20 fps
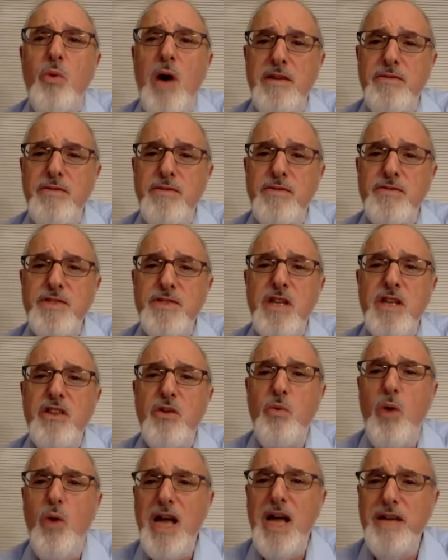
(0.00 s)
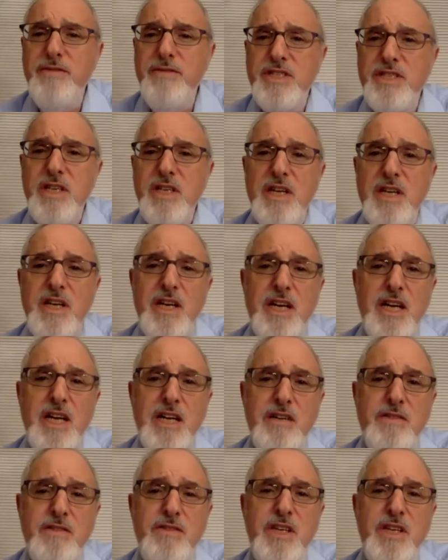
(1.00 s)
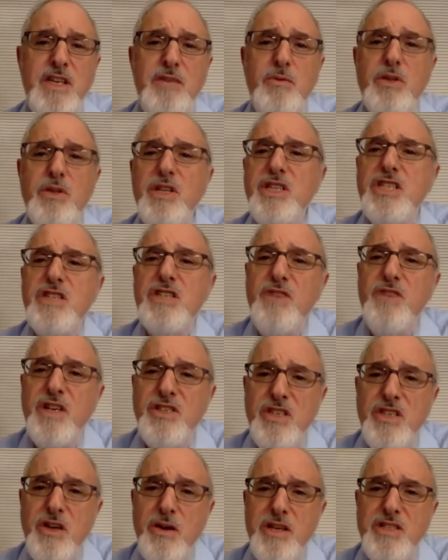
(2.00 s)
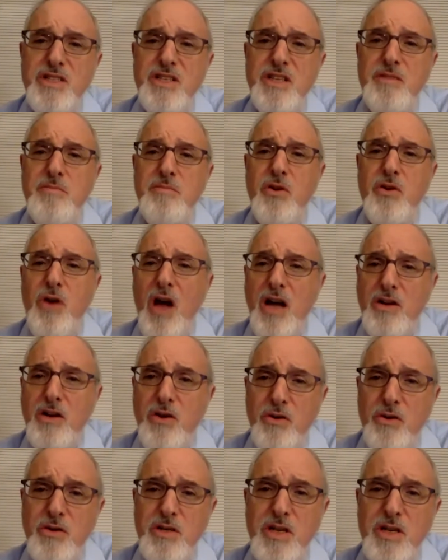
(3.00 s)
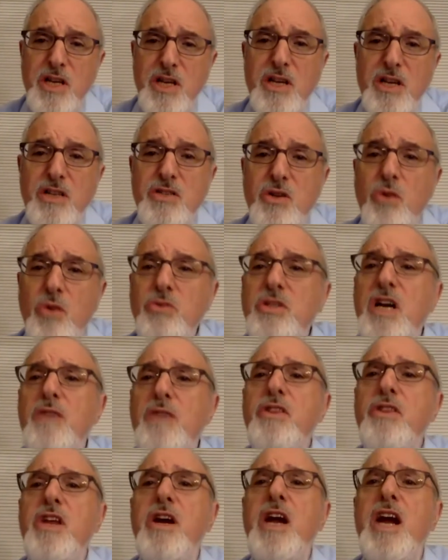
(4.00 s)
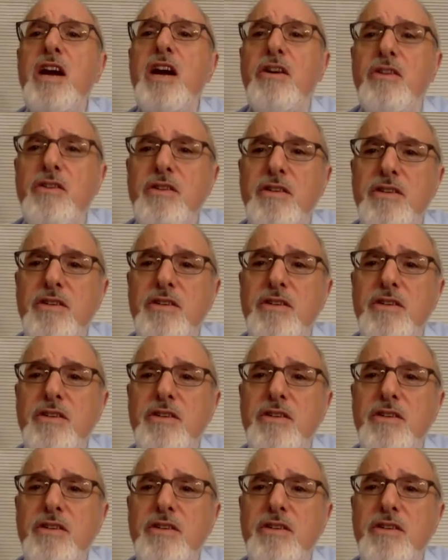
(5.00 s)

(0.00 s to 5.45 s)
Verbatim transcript: the wives, the wives of the religious functionaries in Morocco don't cover their hair?